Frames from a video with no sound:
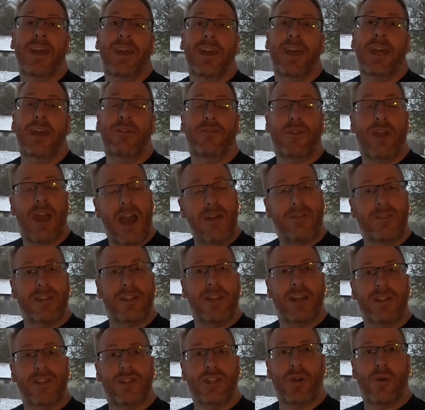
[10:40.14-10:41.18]
If you haven't
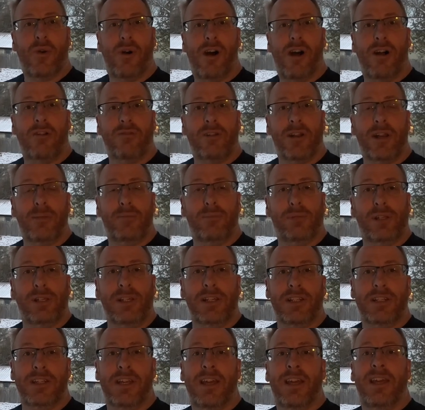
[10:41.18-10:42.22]
done so already,
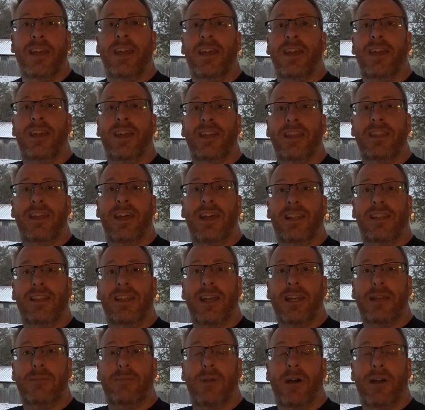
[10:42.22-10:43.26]
please hit that
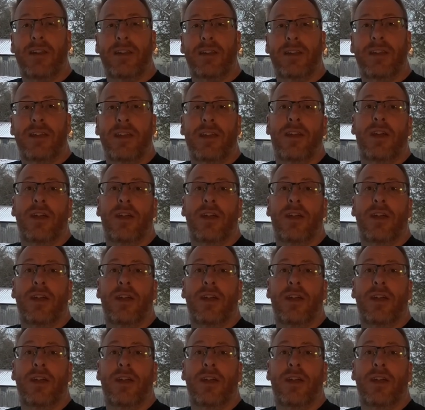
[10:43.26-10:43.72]
like button,